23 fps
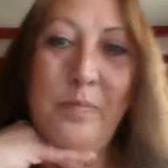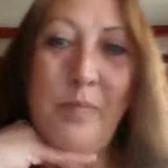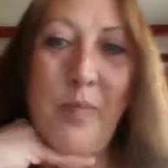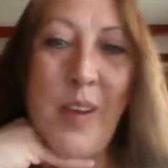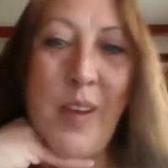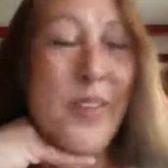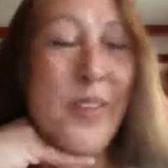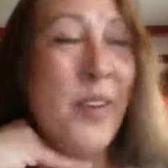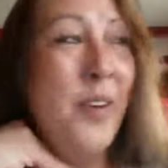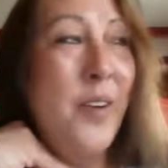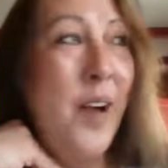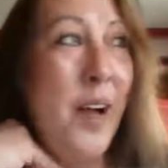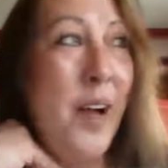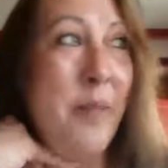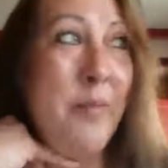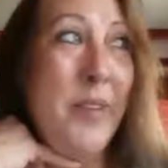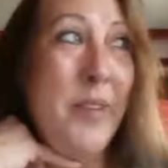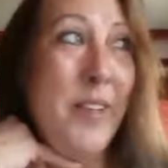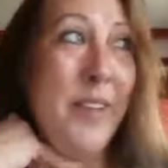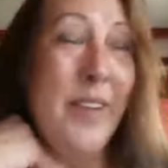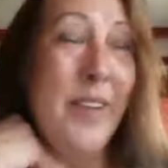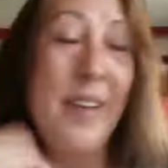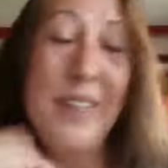So I
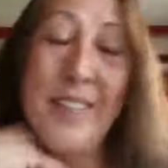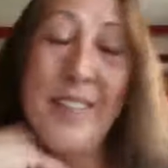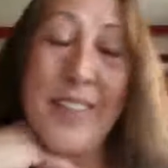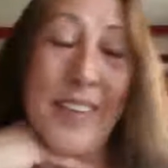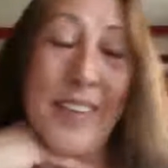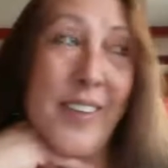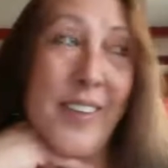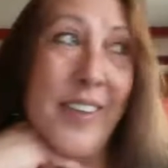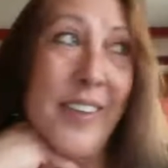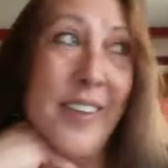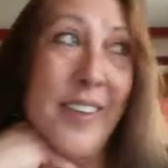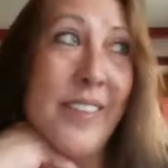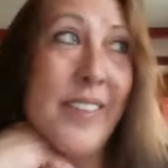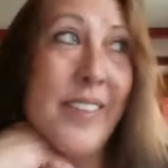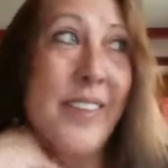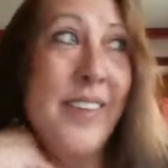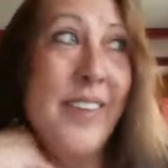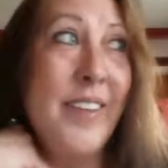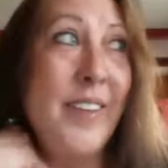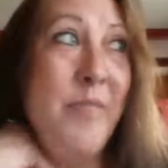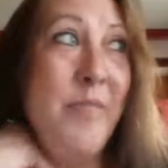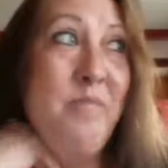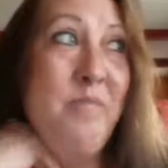mean,
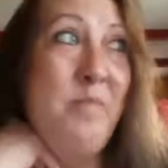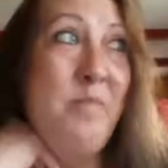seriously,